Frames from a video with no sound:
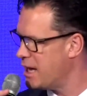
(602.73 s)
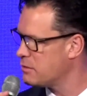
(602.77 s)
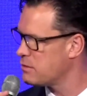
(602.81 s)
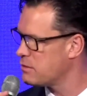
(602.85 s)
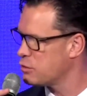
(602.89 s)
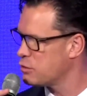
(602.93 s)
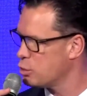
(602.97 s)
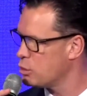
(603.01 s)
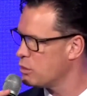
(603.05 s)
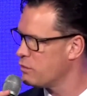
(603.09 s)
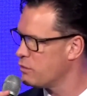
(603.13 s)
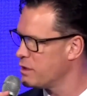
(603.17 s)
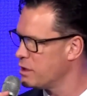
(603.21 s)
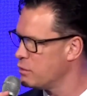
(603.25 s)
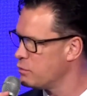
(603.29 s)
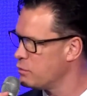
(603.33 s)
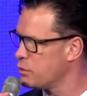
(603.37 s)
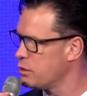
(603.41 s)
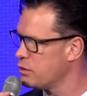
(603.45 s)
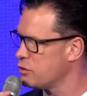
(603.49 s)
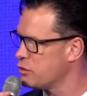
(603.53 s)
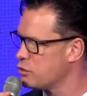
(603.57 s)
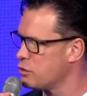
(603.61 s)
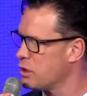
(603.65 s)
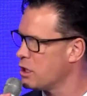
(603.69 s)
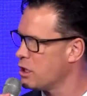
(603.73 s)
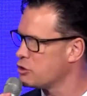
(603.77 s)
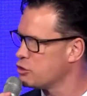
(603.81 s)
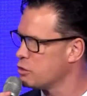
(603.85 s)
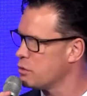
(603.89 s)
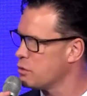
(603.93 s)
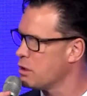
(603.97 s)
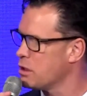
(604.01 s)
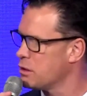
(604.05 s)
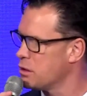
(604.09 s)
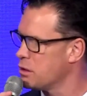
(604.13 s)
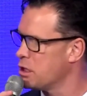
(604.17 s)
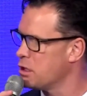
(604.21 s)
sort of
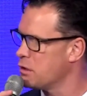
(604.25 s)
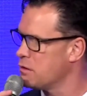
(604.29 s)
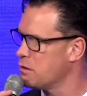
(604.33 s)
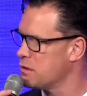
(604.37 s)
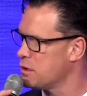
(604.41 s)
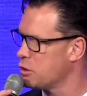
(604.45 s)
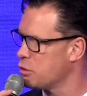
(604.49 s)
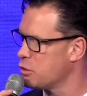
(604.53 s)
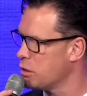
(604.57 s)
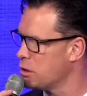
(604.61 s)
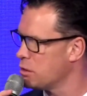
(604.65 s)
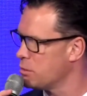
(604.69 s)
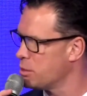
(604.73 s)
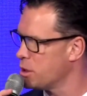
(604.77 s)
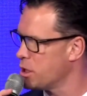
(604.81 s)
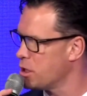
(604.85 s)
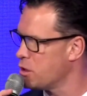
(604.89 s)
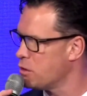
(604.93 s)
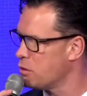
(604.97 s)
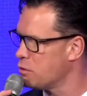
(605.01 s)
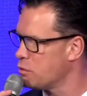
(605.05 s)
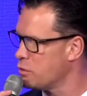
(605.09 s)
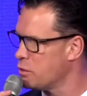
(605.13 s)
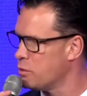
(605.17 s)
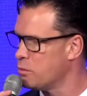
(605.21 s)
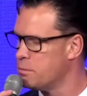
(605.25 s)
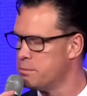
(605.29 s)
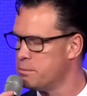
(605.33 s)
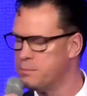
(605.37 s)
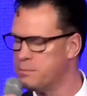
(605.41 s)
infrastructure, I think, is incredibly useful.